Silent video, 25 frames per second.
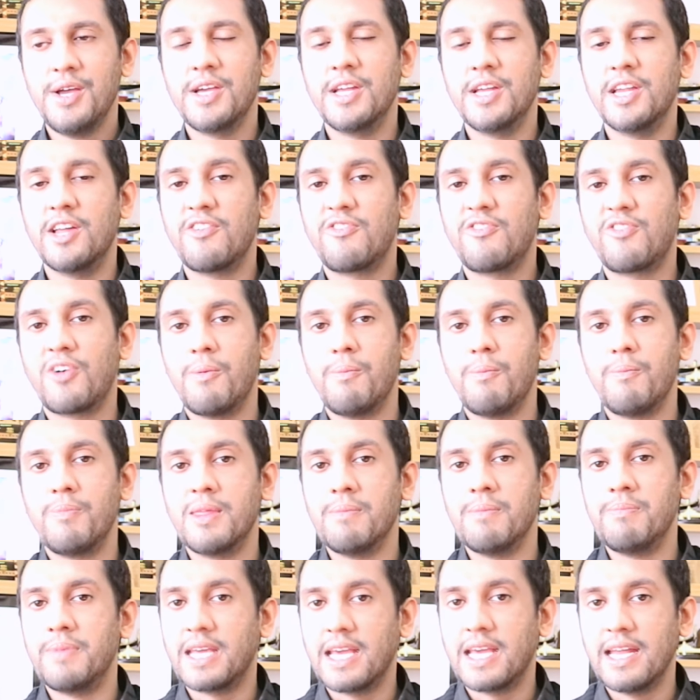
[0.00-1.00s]
you know, from
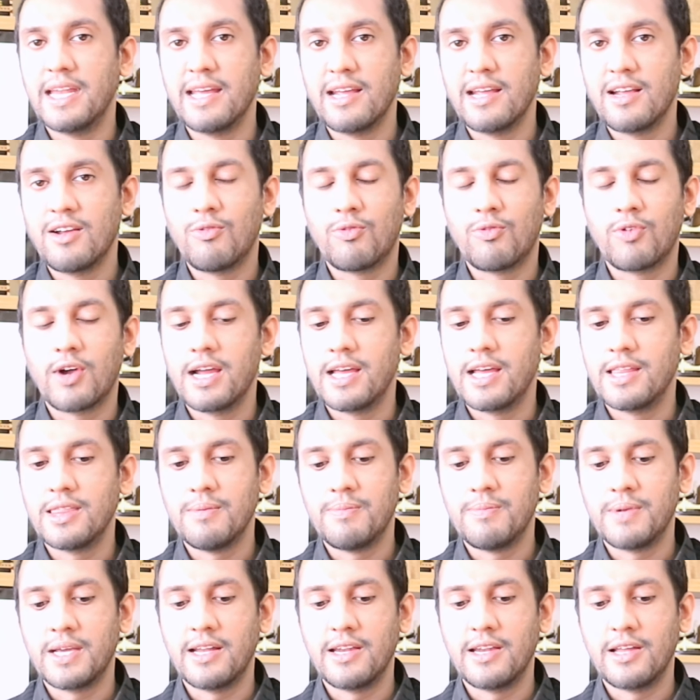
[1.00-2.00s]
the beginning, right in
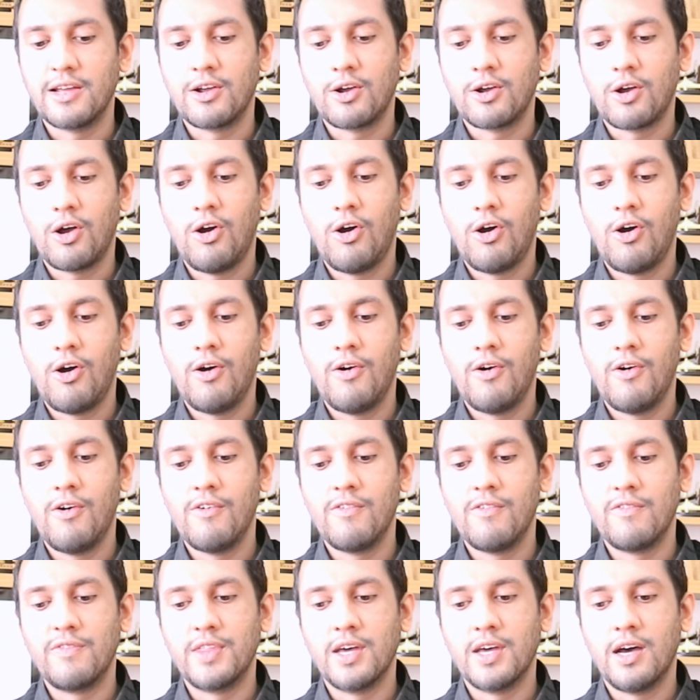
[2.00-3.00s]
the beginning
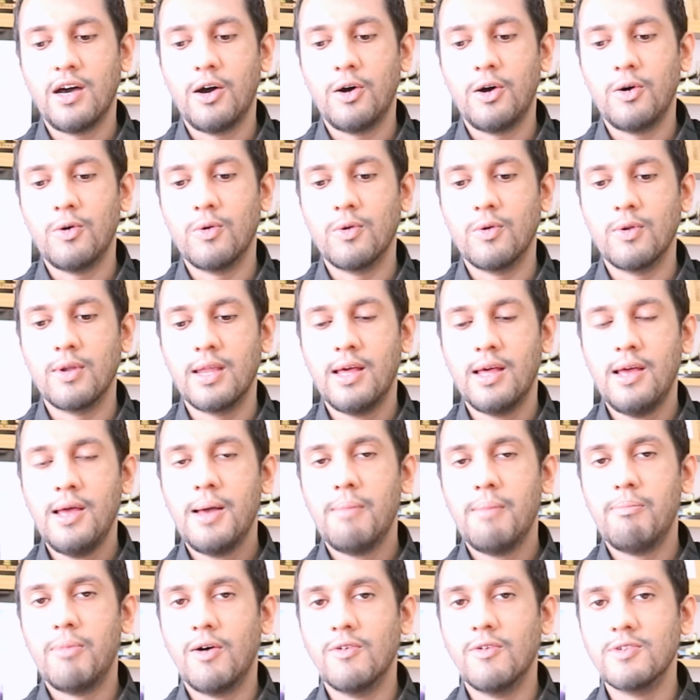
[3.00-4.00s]
of the whole
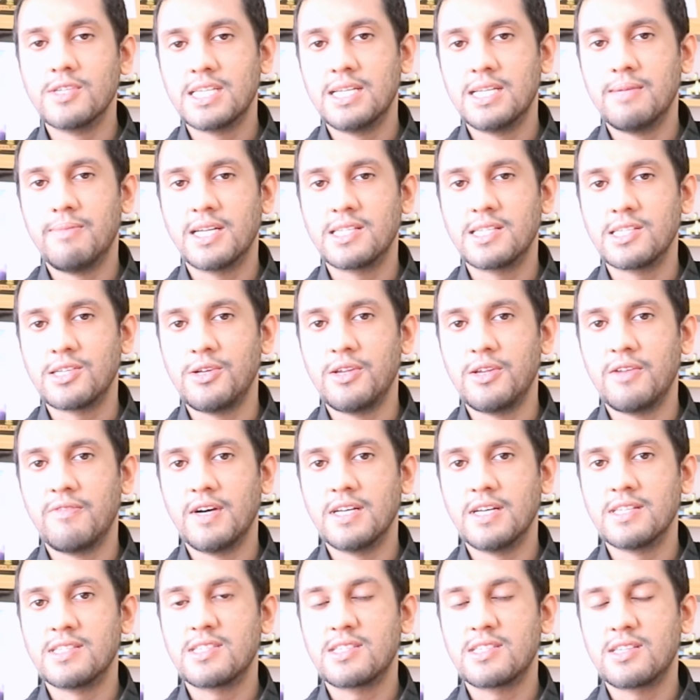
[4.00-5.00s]
Marvel Cinematic
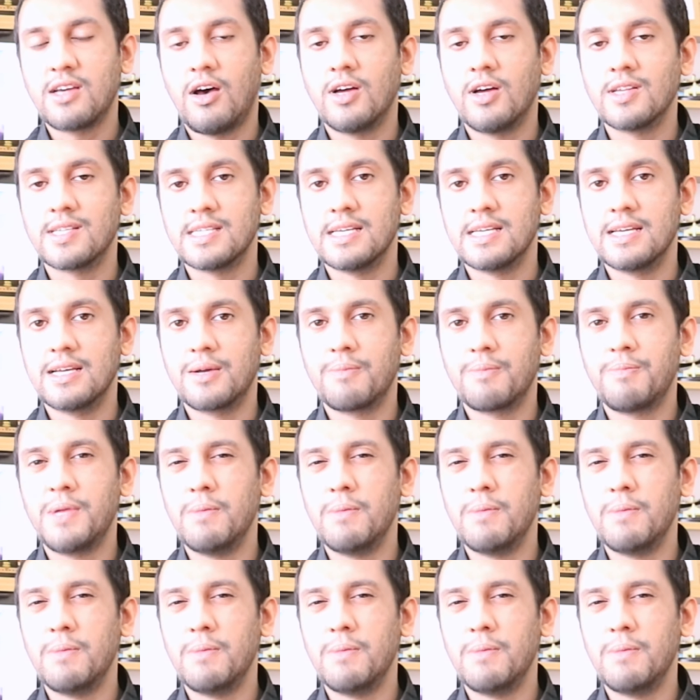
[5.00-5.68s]
Universe starting,